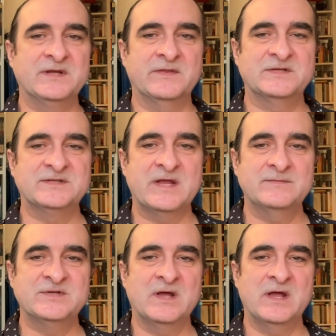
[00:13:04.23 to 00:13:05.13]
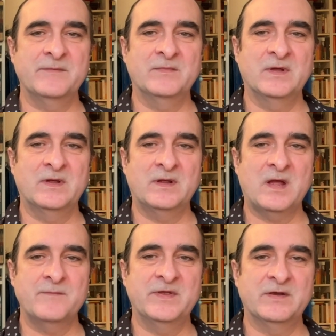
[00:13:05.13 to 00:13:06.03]
at the same time
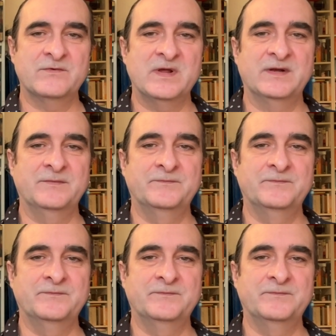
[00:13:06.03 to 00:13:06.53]
I'm being read.